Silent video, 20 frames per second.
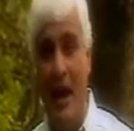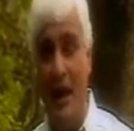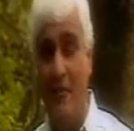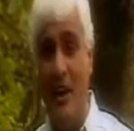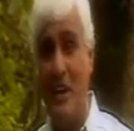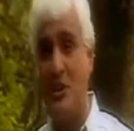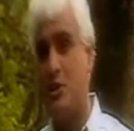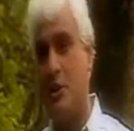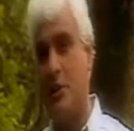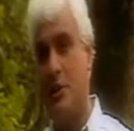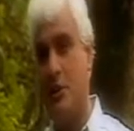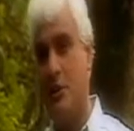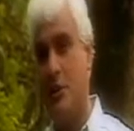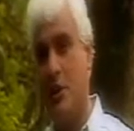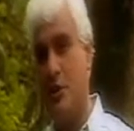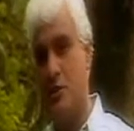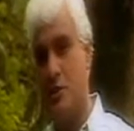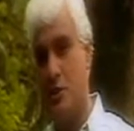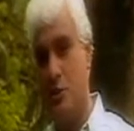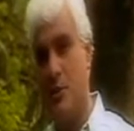I've actually
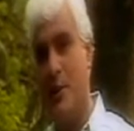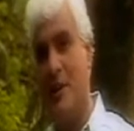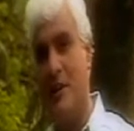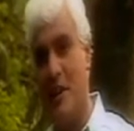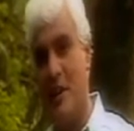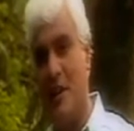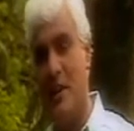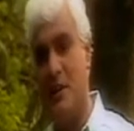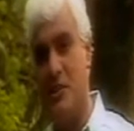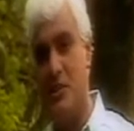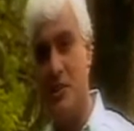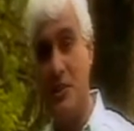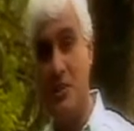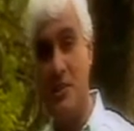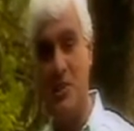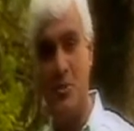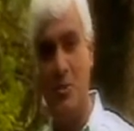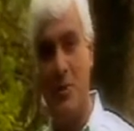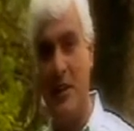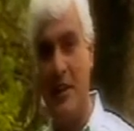gone to greater lengths in
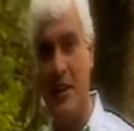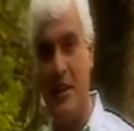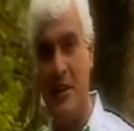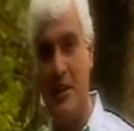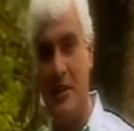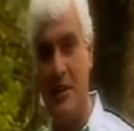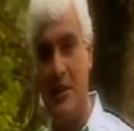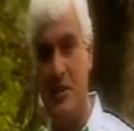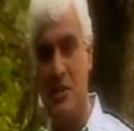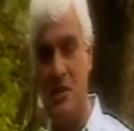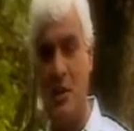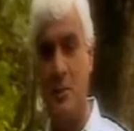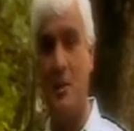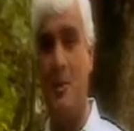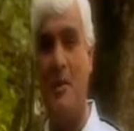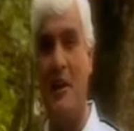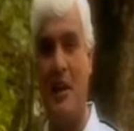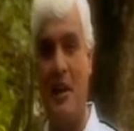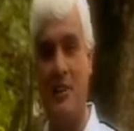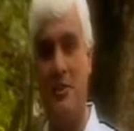explaining it in some of
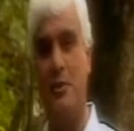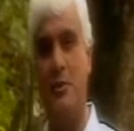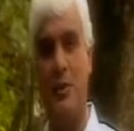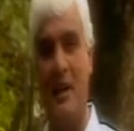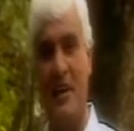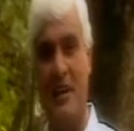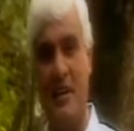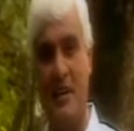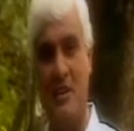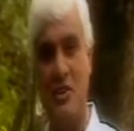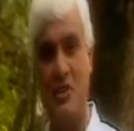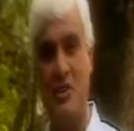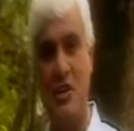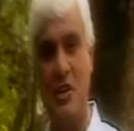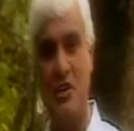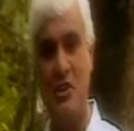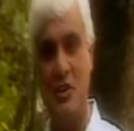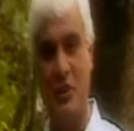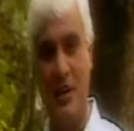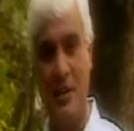my other writings,
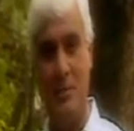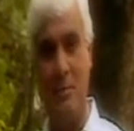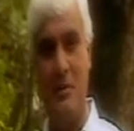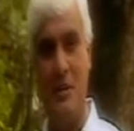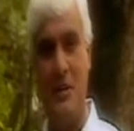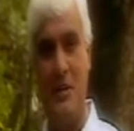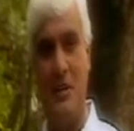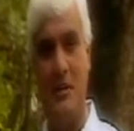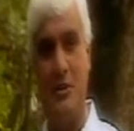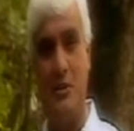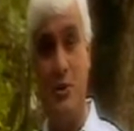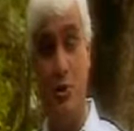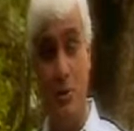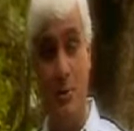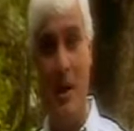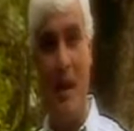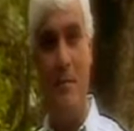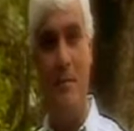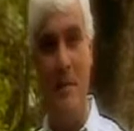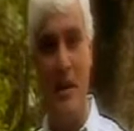so let me do
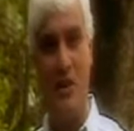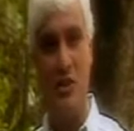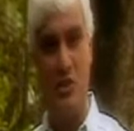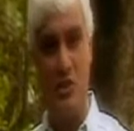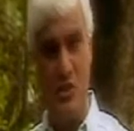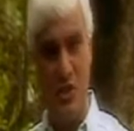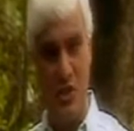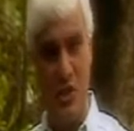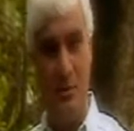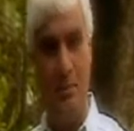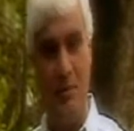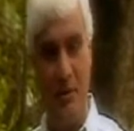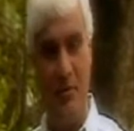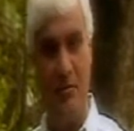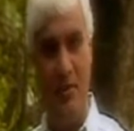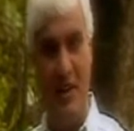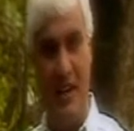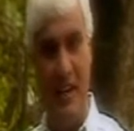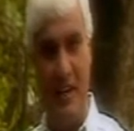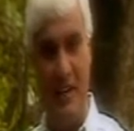my best to
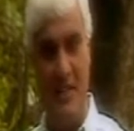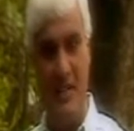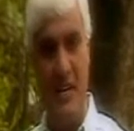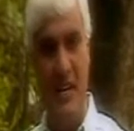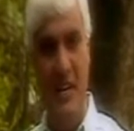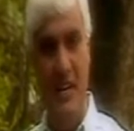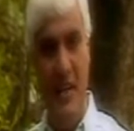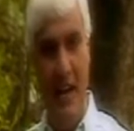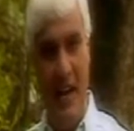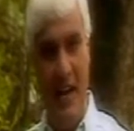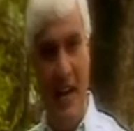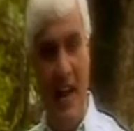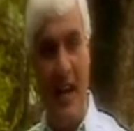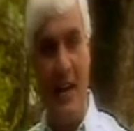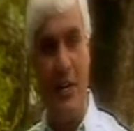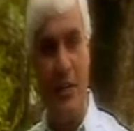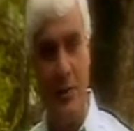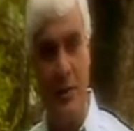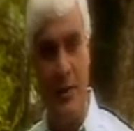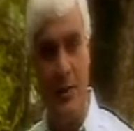simplify it and
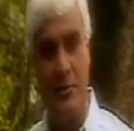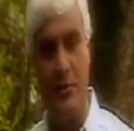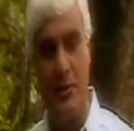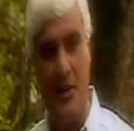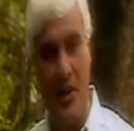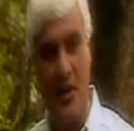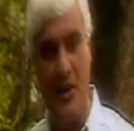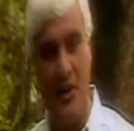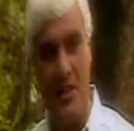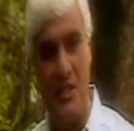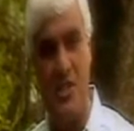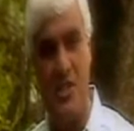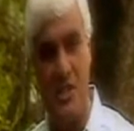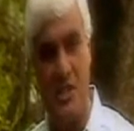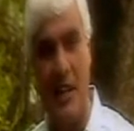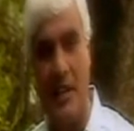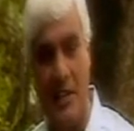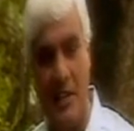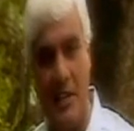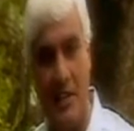anchor it for our
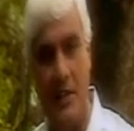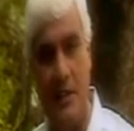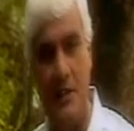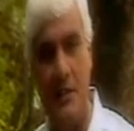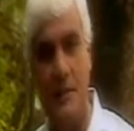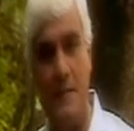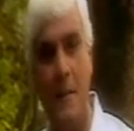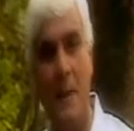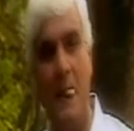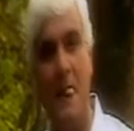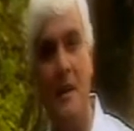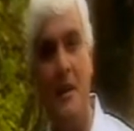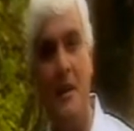understanding here.